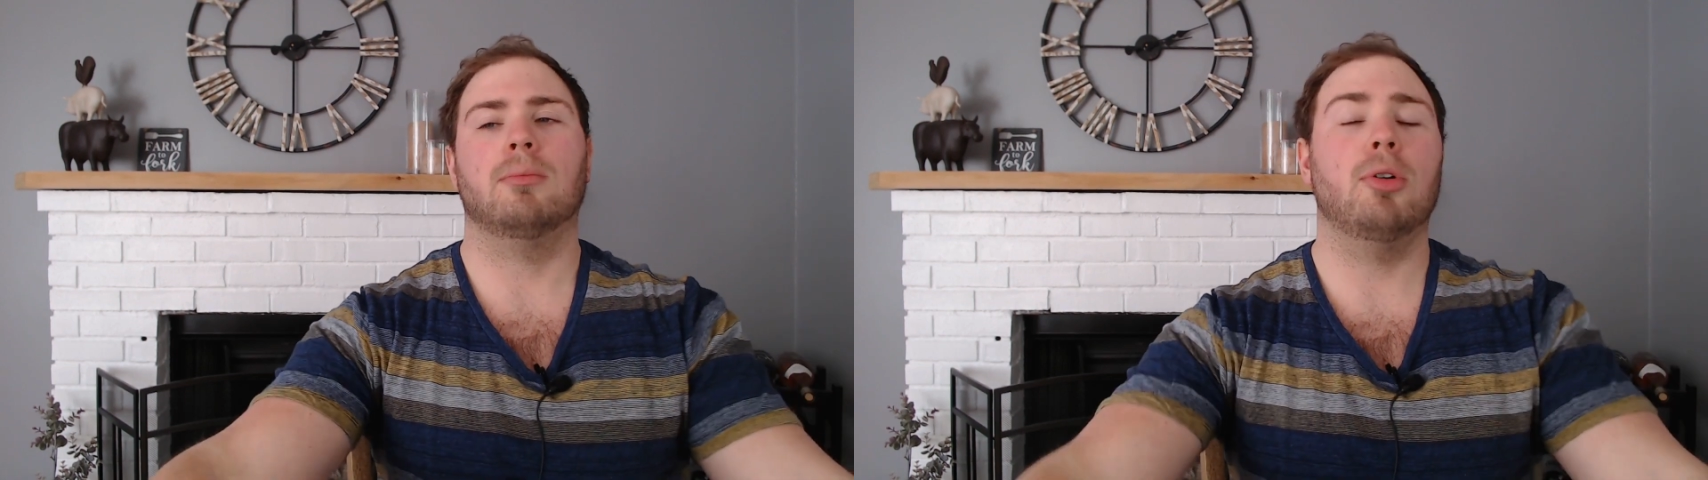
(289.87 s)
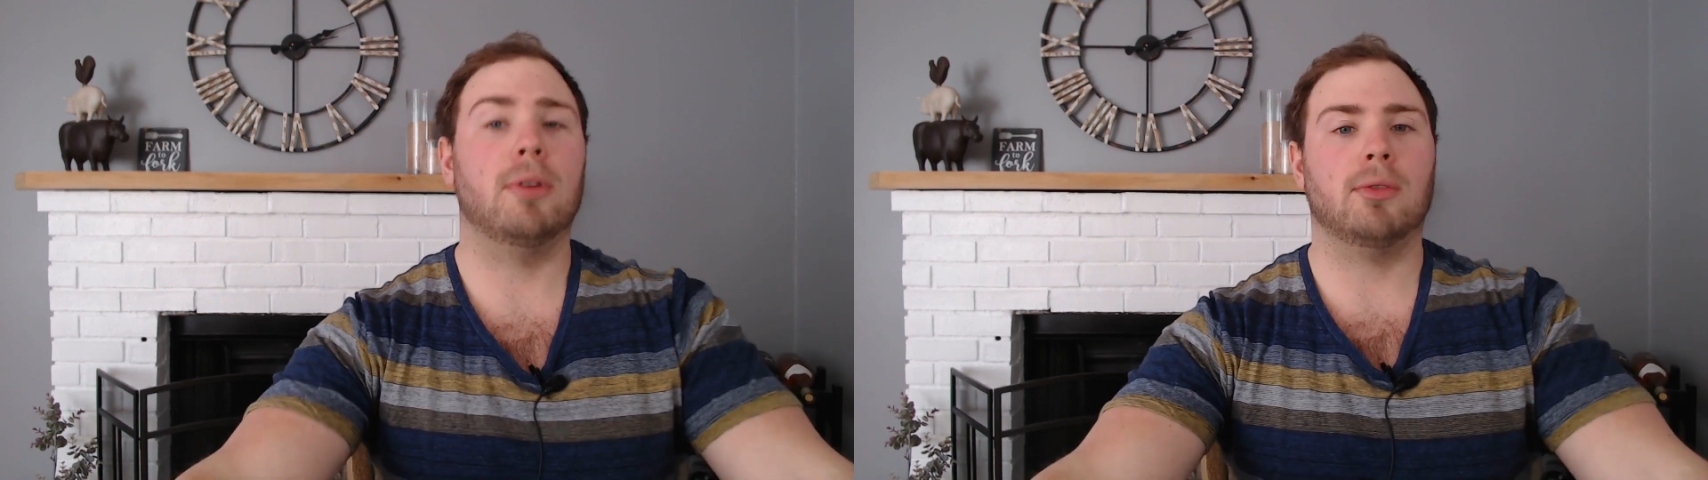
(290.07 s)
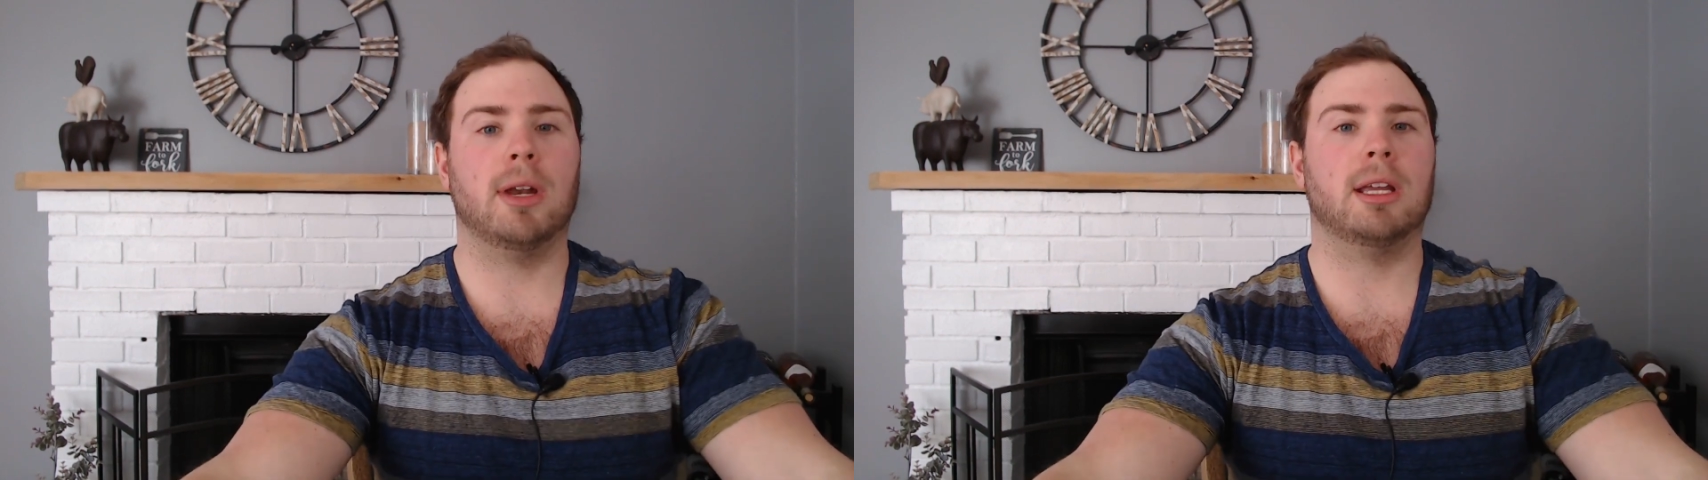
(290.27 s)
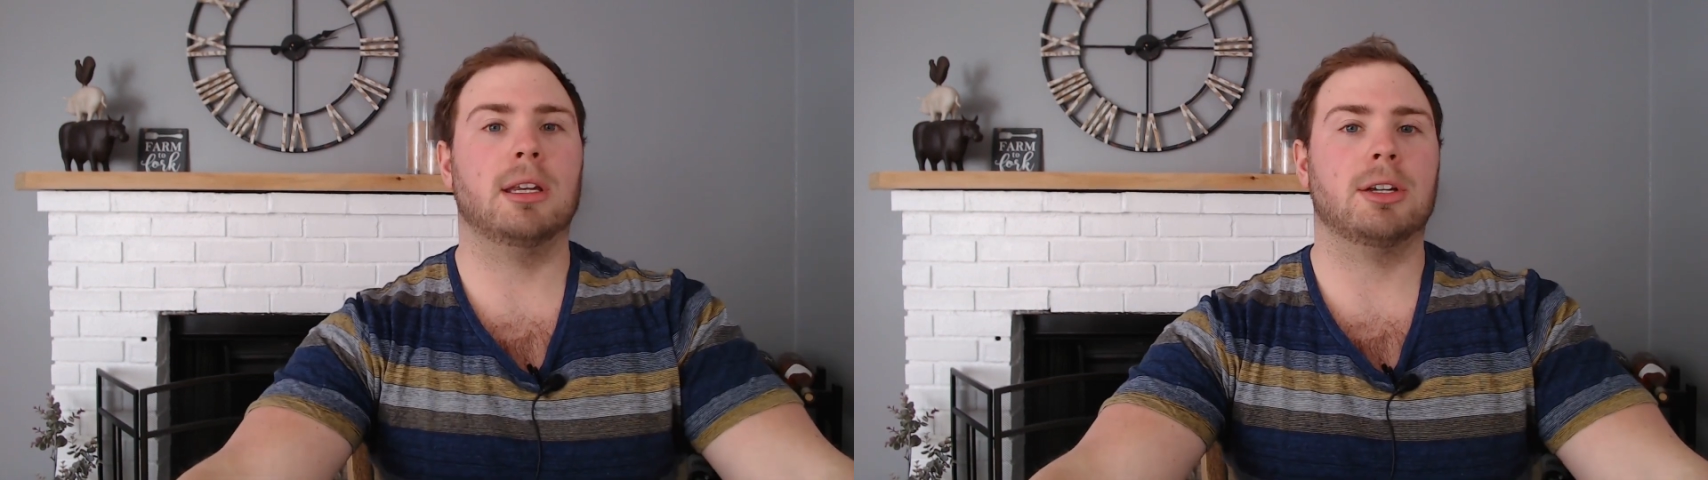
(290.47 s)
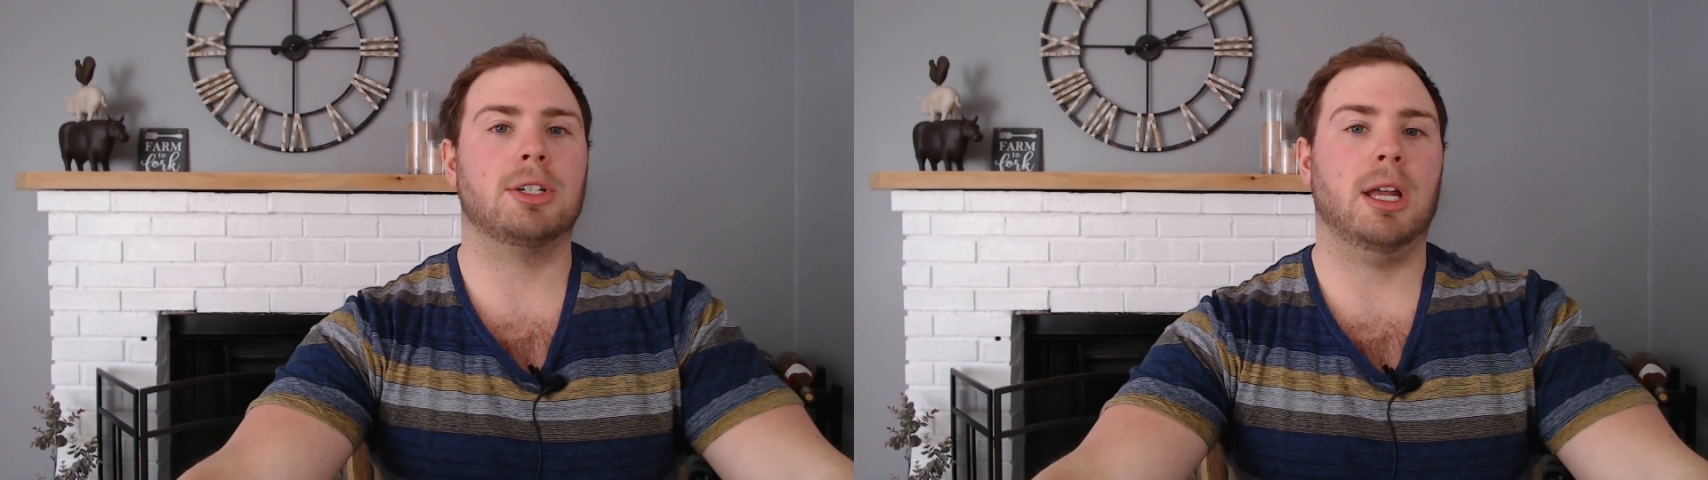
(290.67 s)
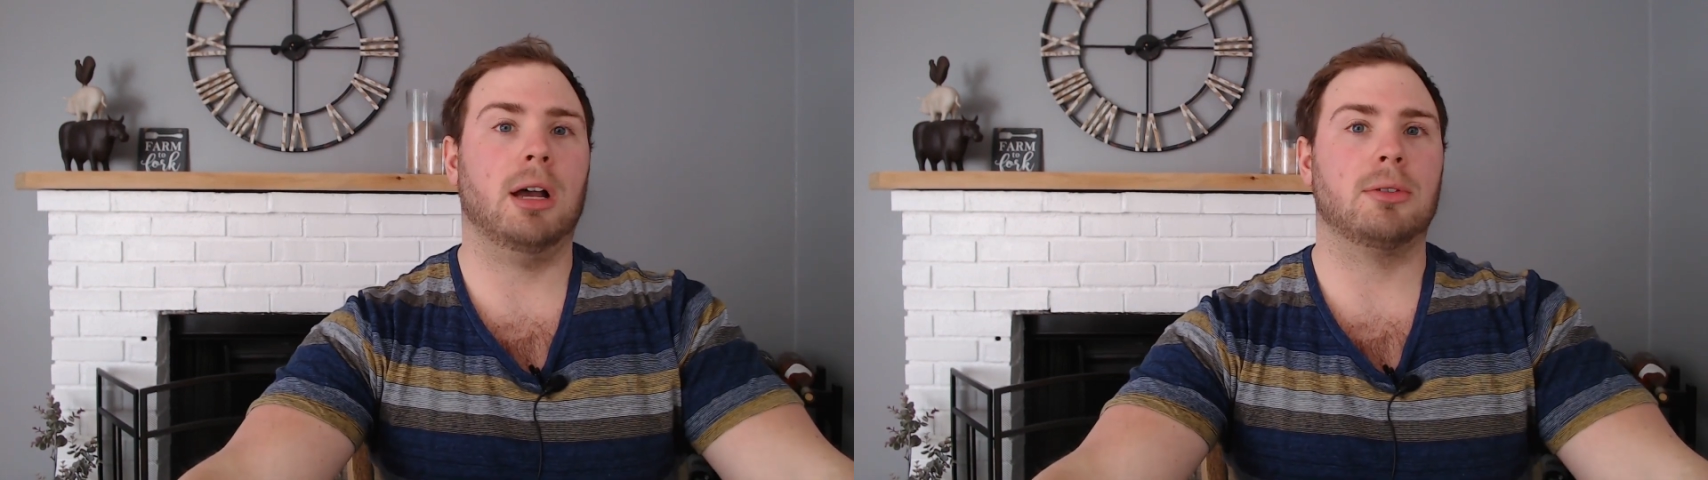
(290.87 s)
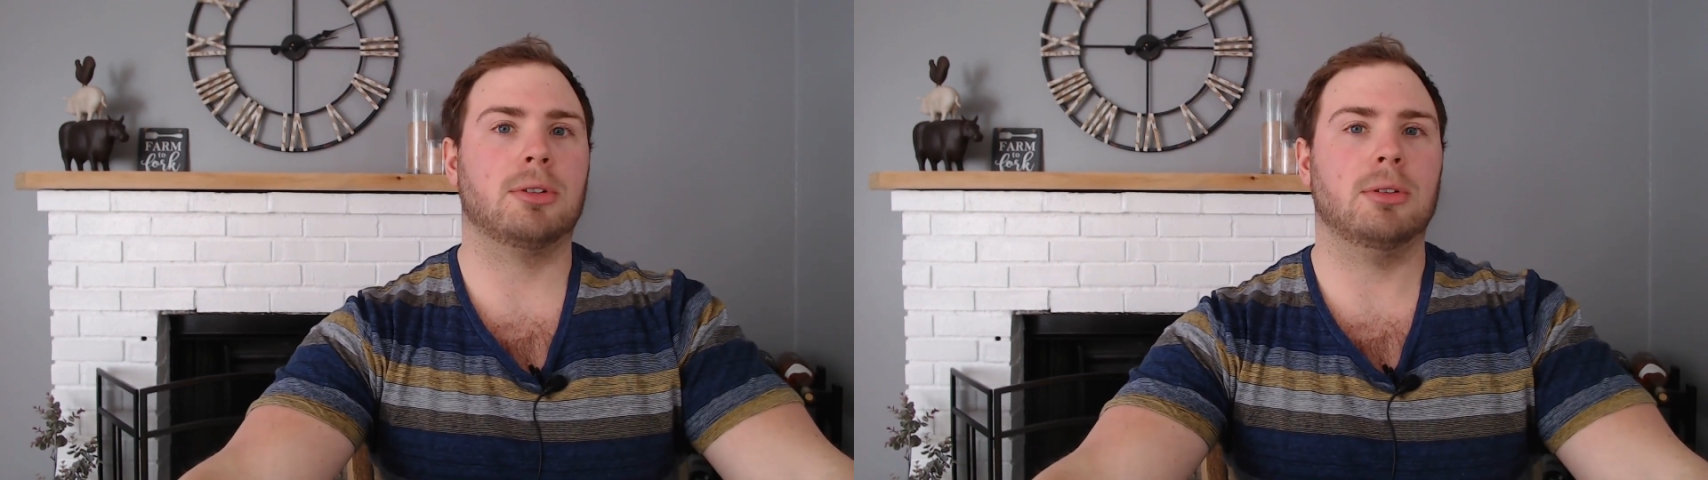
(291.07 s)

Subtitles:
move-in ready condition house.